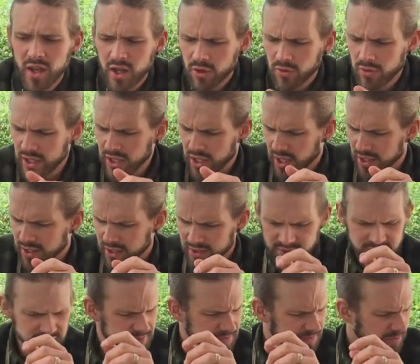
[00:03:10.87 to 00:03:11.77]
Green
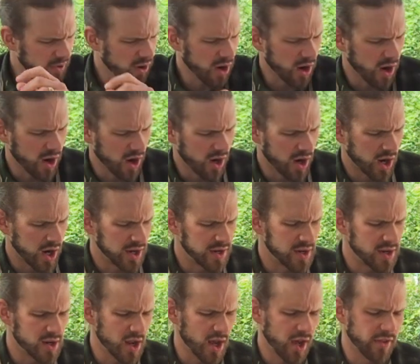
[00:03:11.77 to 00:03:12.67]
onions are
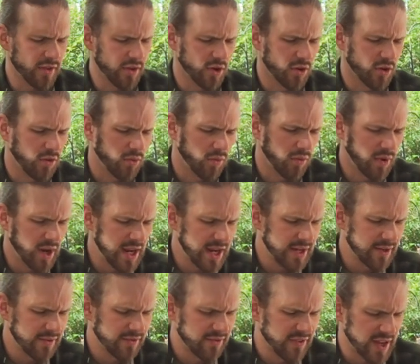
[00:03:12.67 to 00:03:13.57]
another
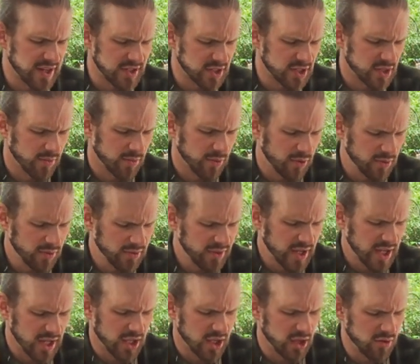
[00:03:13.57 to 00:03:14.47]
great vegetable
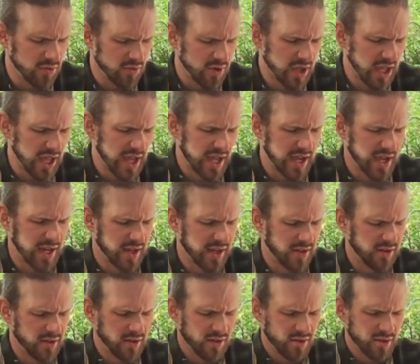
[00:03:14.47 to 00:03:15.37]
that you can